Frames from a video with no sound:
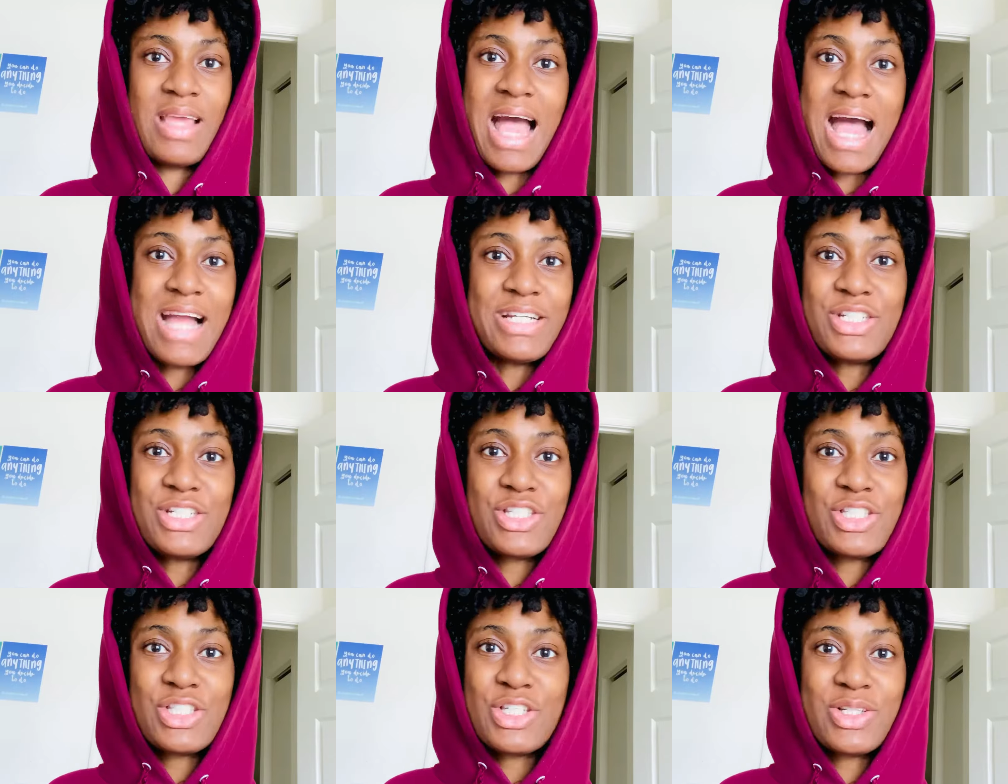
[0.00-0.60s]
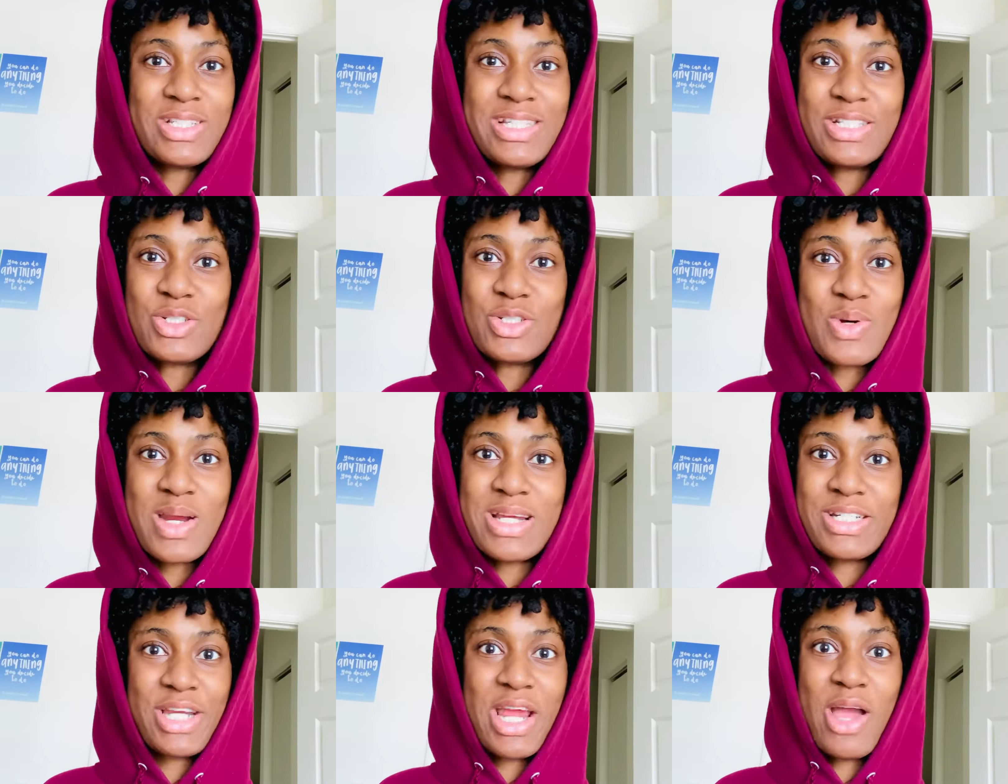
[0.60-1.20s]
I just took the
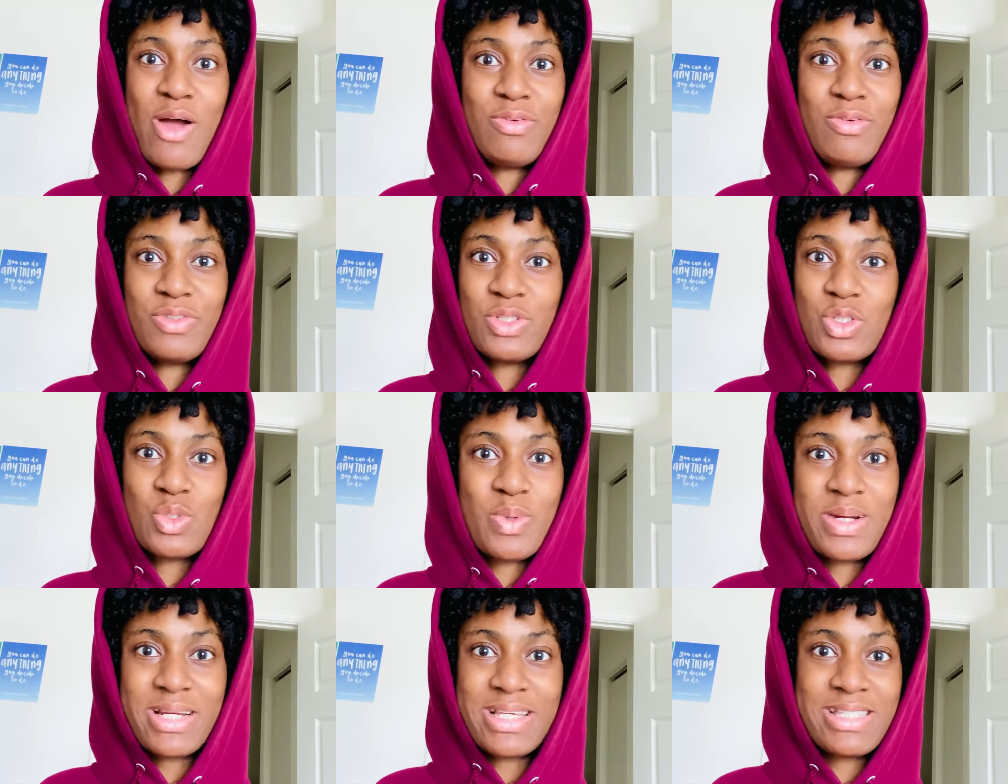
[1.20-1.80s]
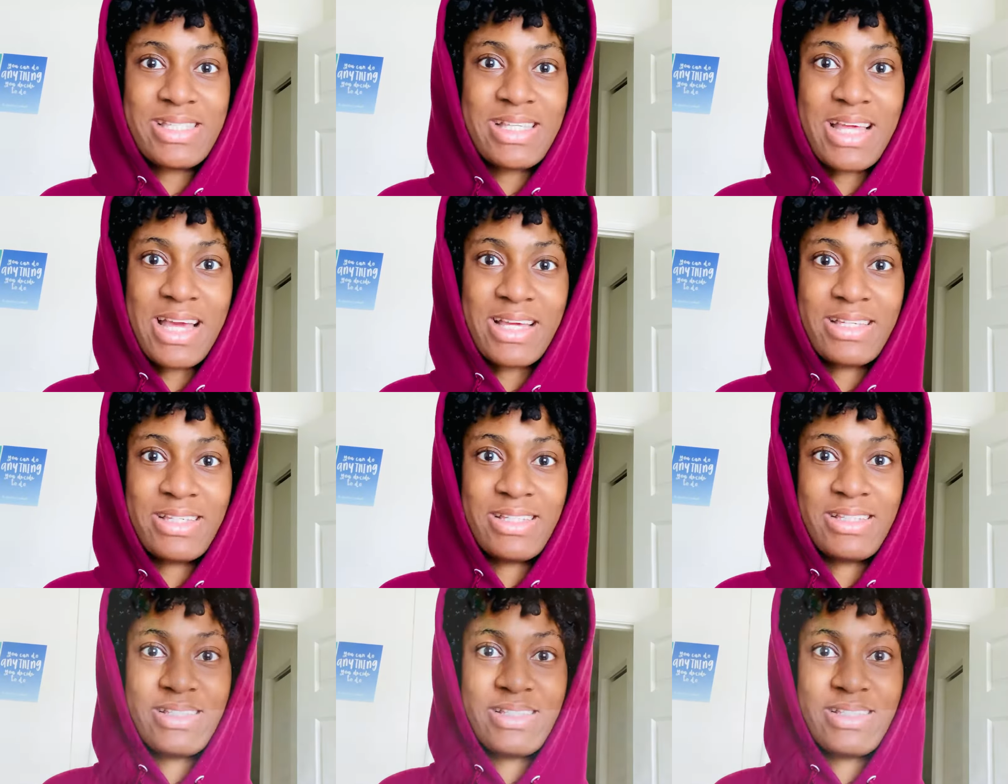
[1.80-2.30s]
trash out for 20 seconds.